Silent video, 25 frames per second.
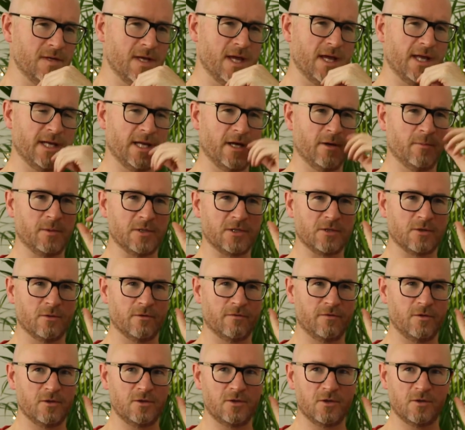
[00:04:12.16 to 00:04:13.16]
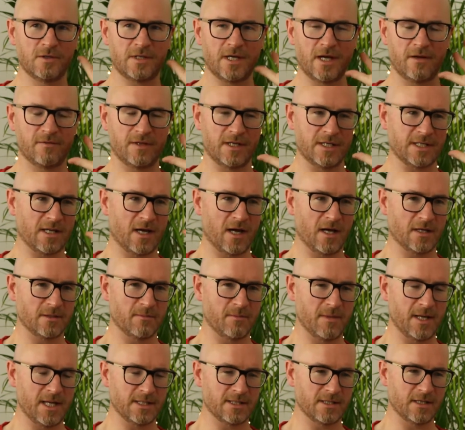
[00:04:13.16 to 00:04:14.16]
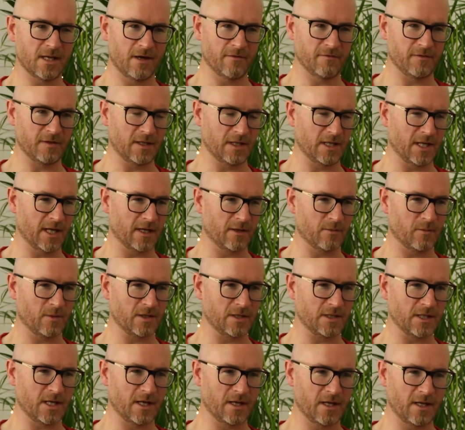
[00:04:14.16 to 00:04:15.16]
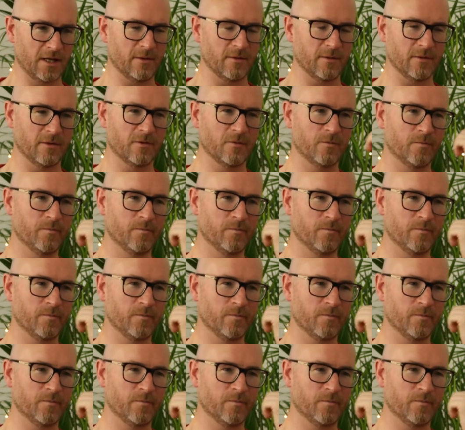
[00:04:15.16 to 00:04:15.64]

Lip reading: Yeah, no, but so if you don't have this hot amazing oven, like what?